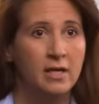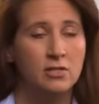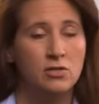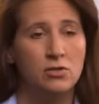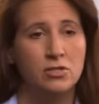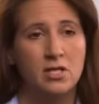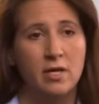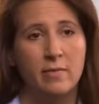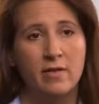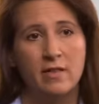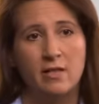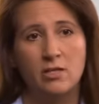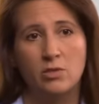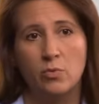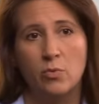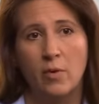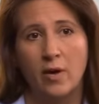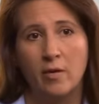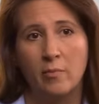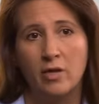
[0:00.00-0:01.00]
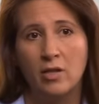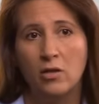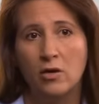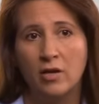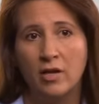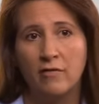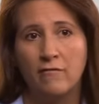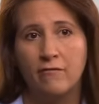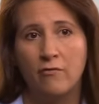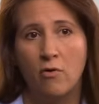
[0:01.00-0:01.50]
So some of the things we want to be
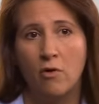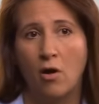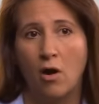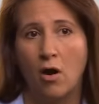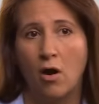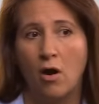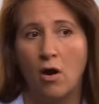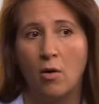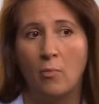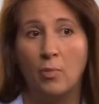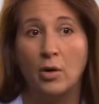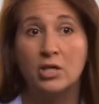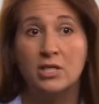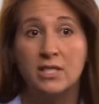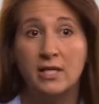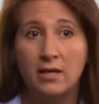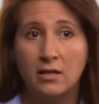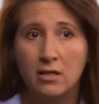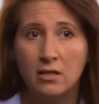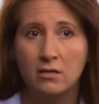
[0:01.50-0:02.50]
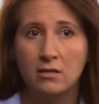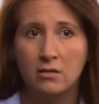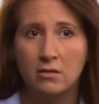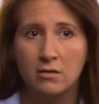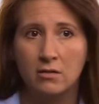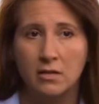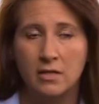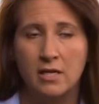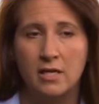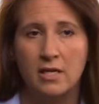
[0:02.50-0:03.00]
looking for are
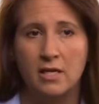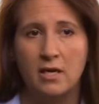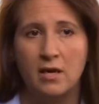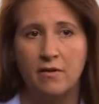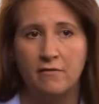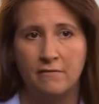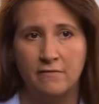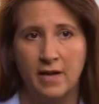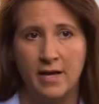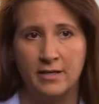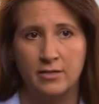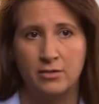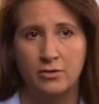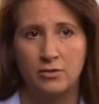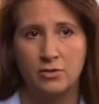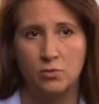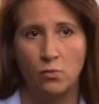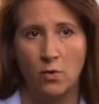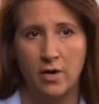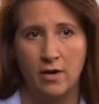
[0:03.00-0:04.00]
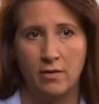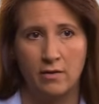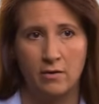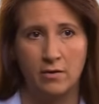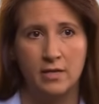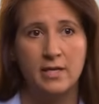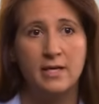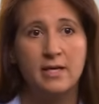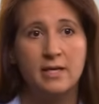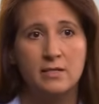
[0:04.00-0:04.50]
particularly offenders where
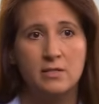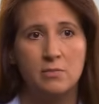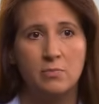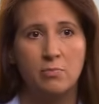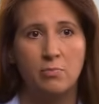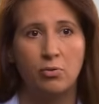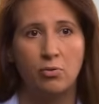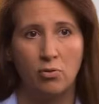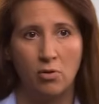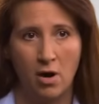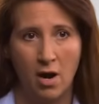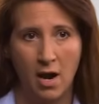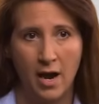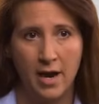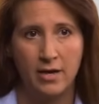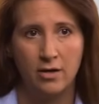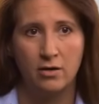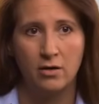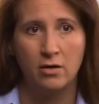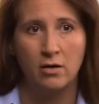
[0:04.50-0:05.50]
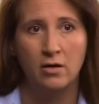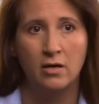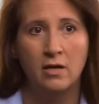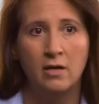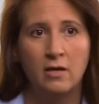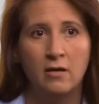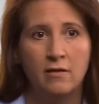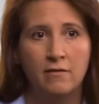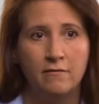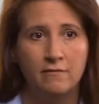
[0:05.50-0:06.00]
there is prior
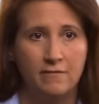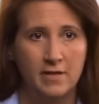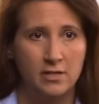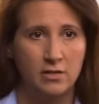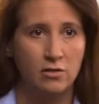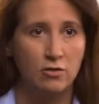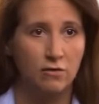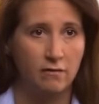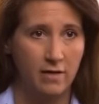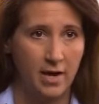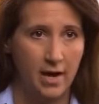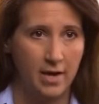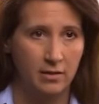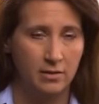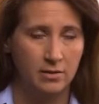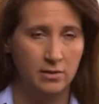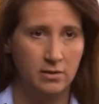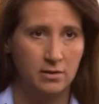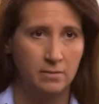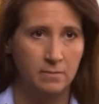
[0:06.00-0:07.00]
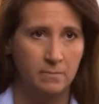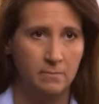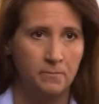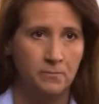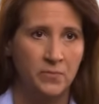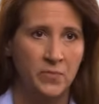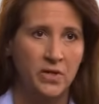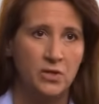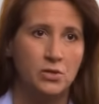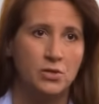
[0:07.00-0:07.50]
physical violence.
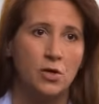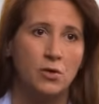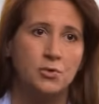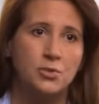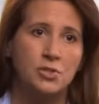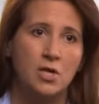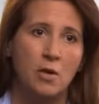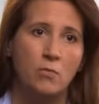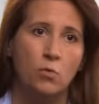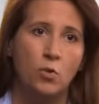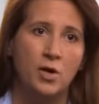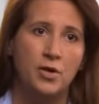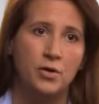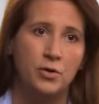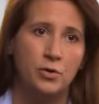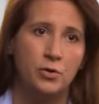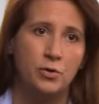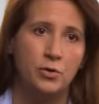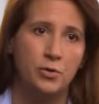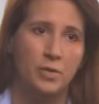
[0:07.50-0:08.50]
So someone who